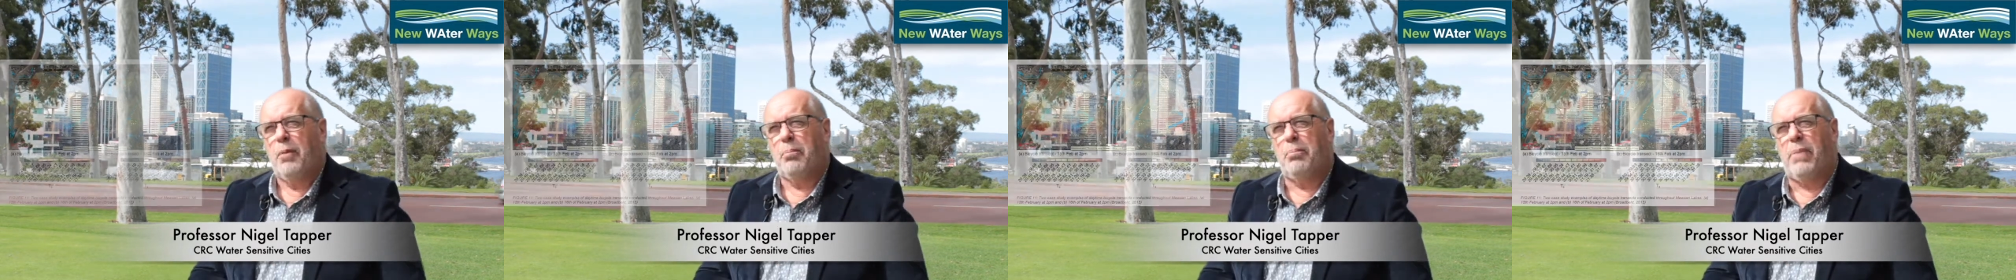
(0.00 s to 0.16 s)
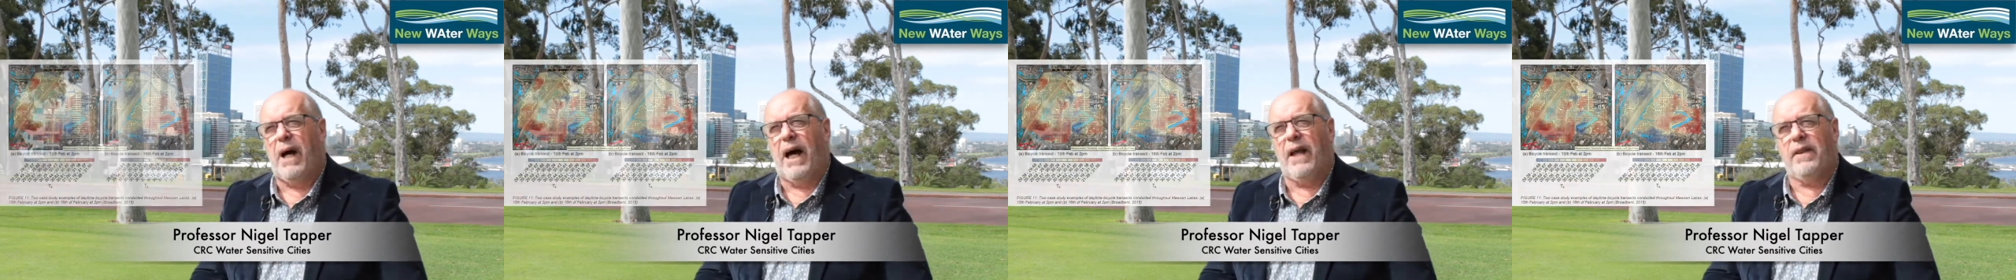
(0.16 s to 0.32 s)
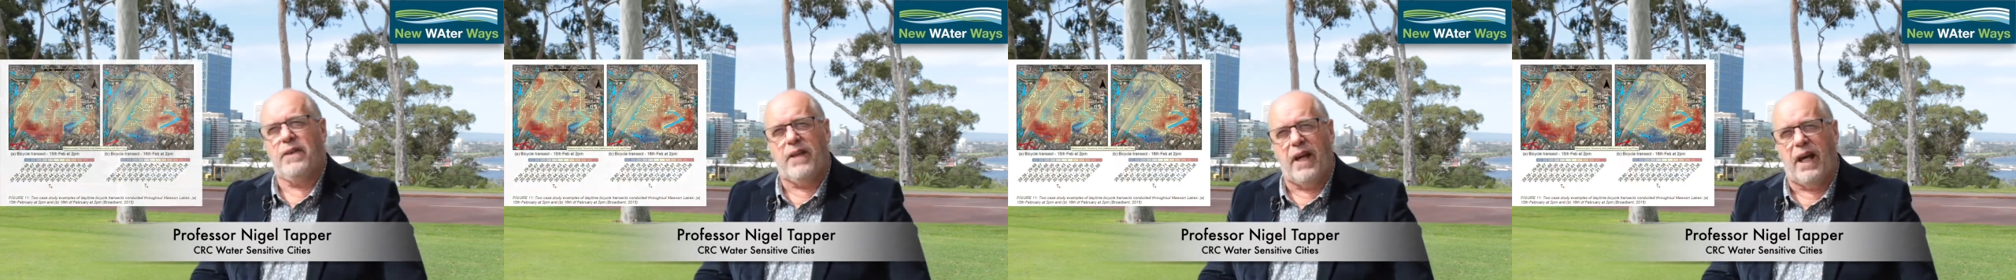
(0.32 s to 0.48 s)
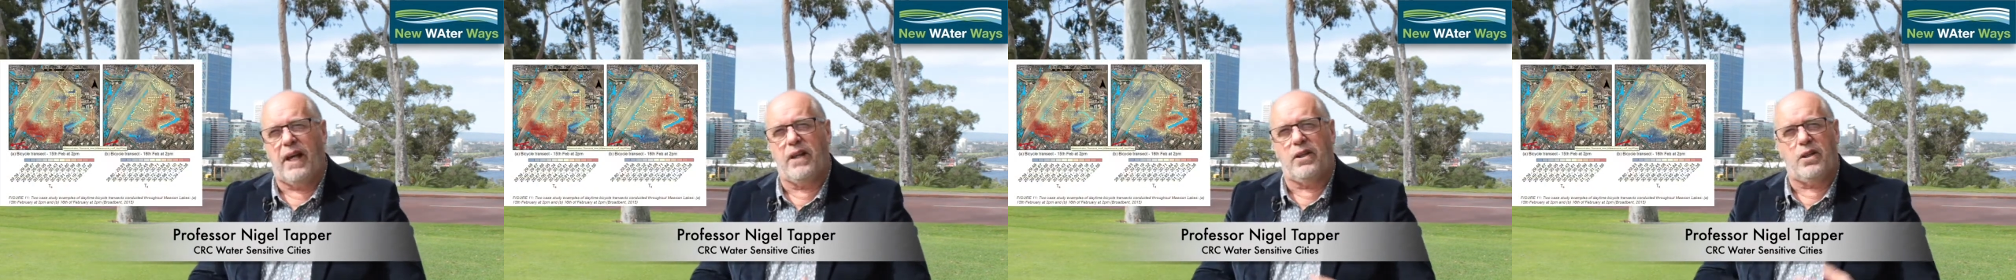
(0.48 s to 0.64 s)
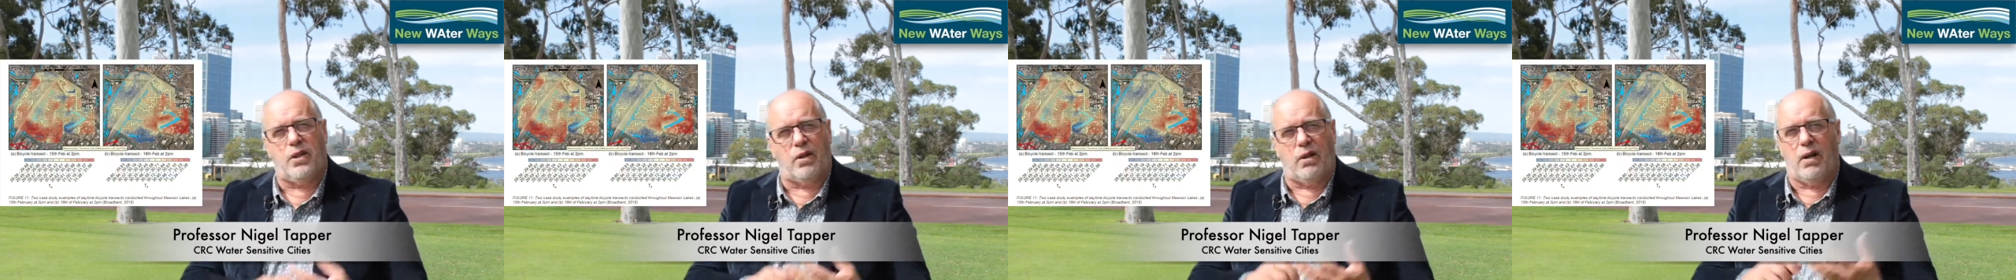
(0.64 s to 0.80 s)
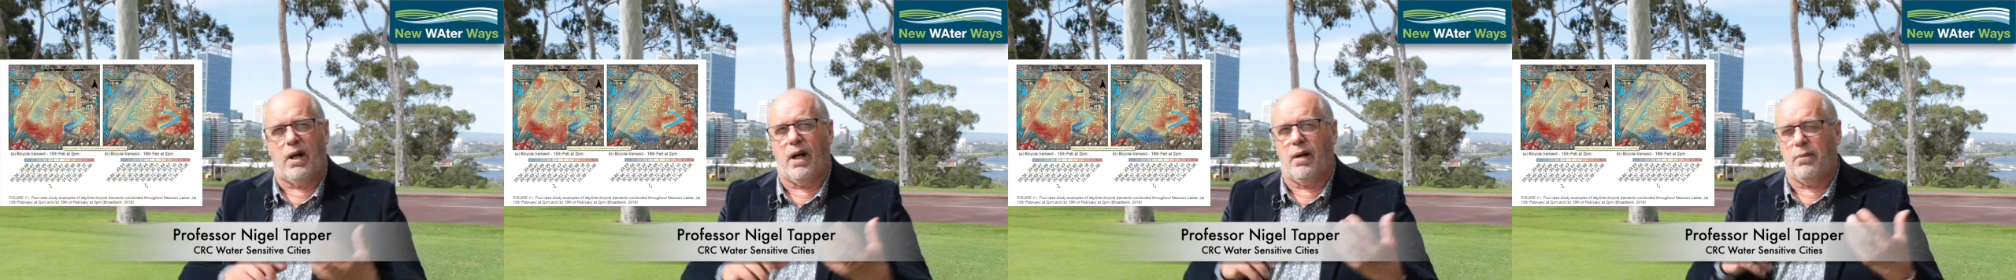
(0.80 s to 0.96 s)
but then
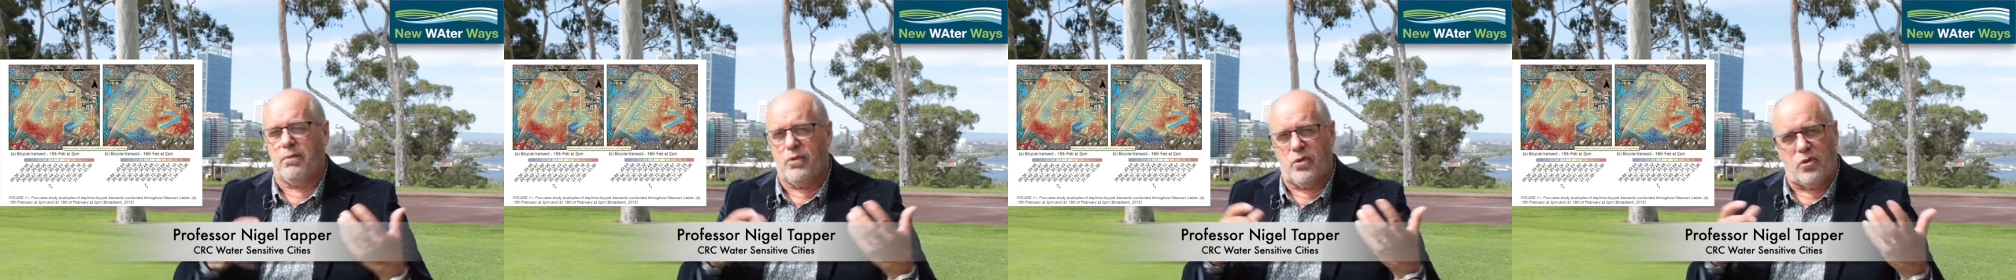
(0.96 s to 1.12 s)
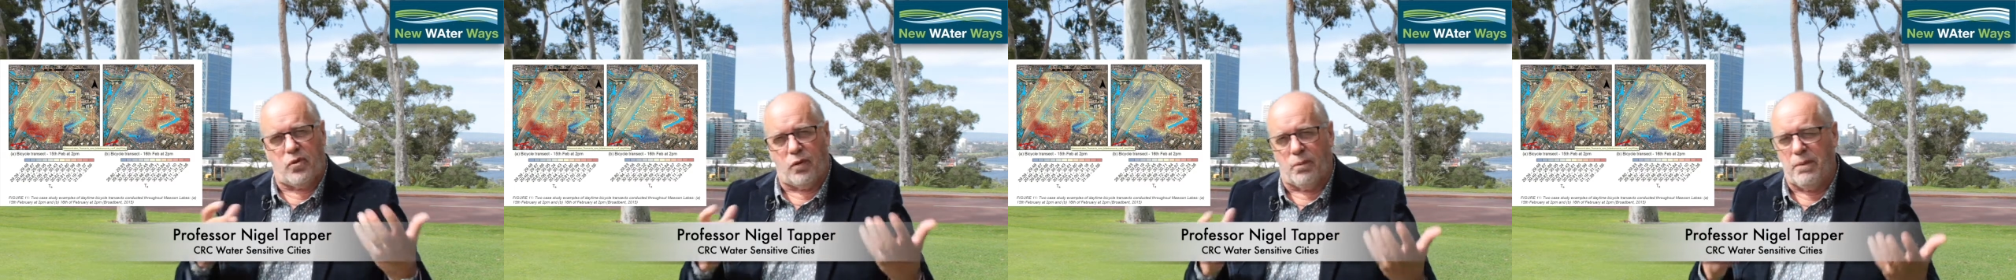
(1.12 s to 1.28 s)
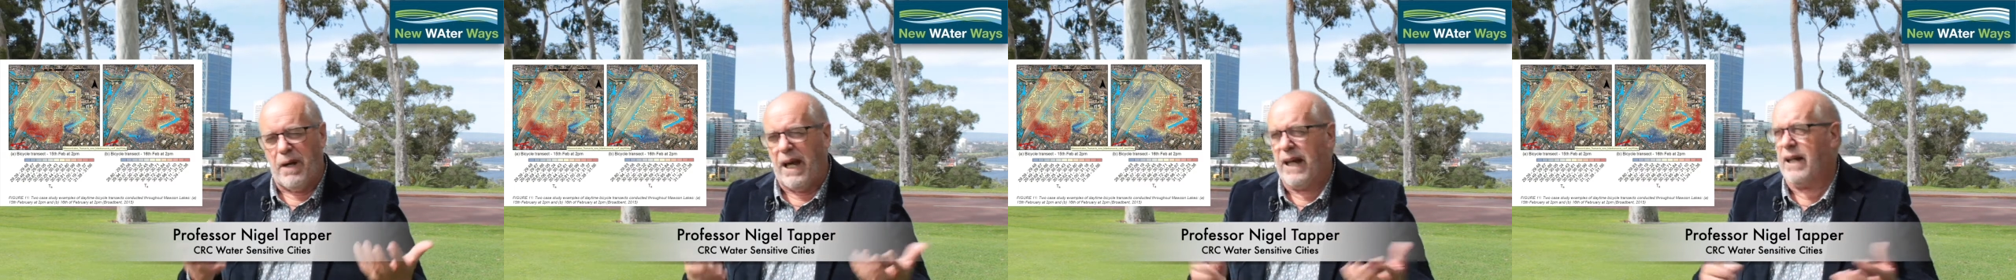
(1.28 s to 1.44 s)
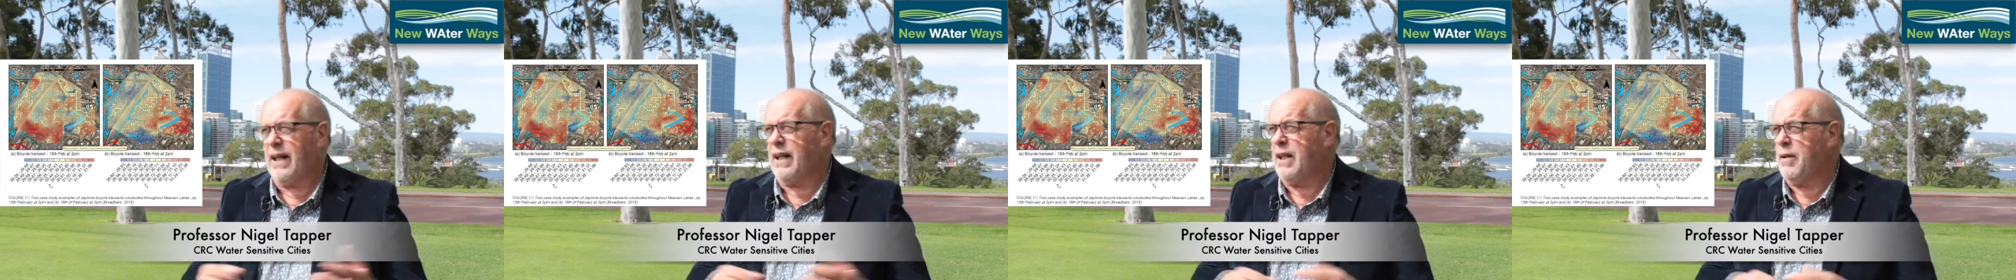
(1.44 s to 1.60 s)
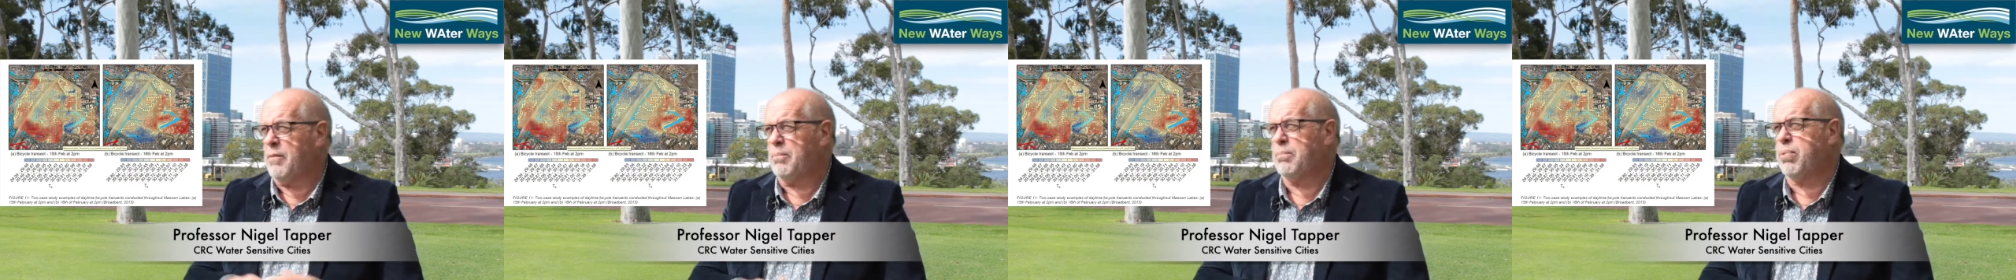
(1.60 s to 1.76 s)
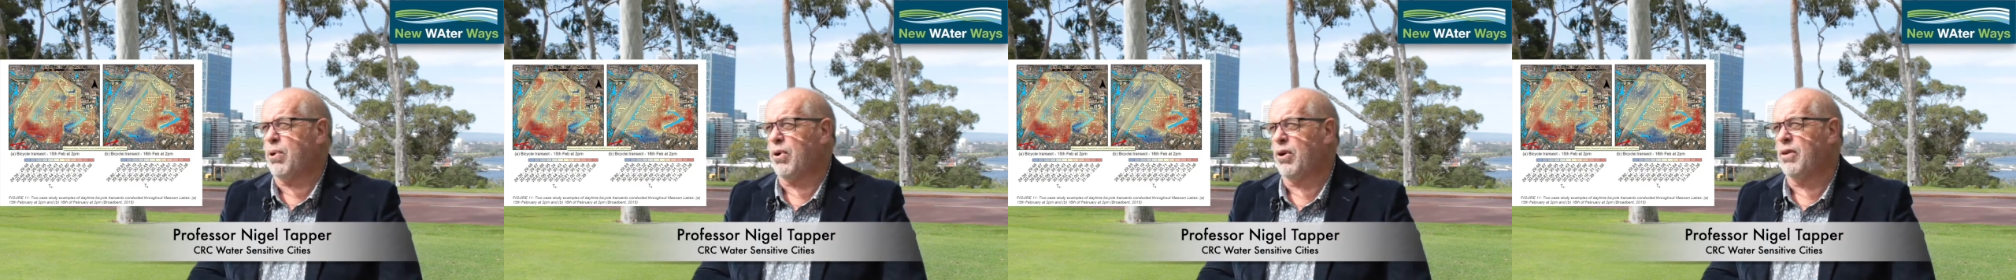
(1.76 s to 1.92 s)
there are dramatic
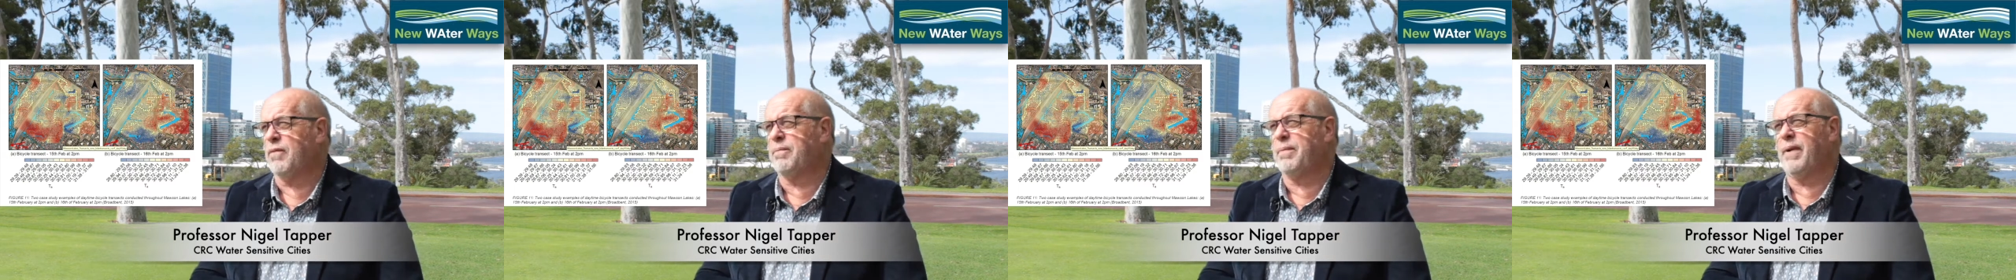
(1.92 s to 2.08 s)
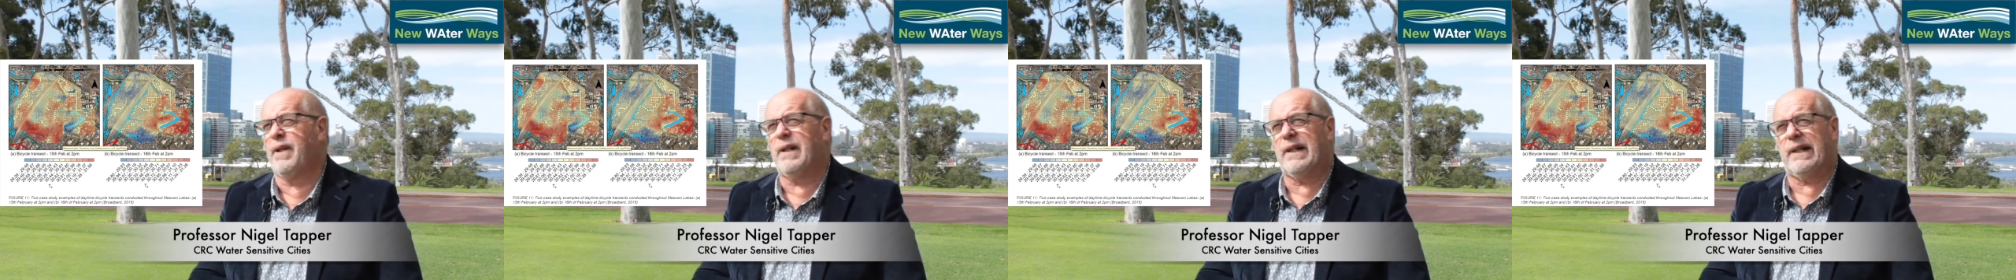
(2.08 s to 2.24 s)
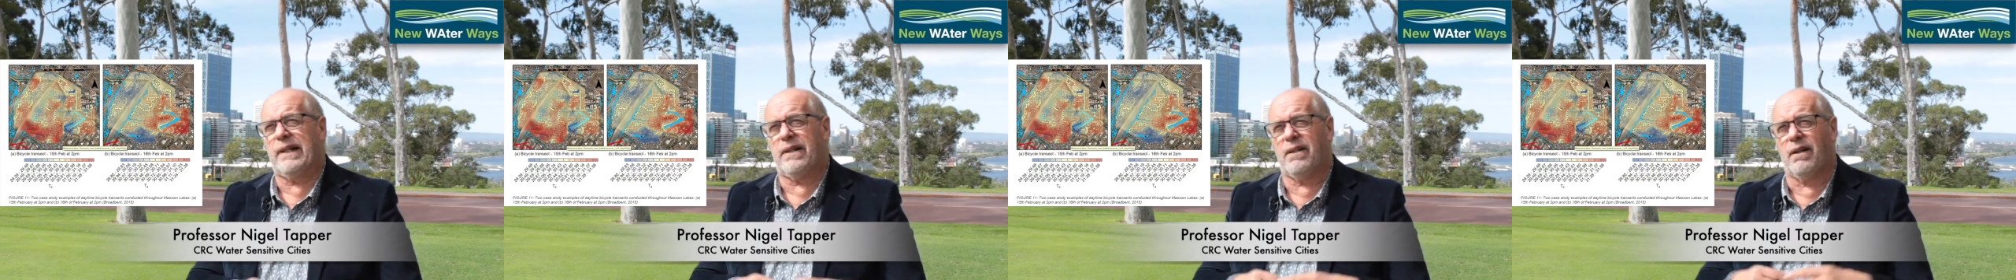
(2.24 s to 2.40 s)
improvements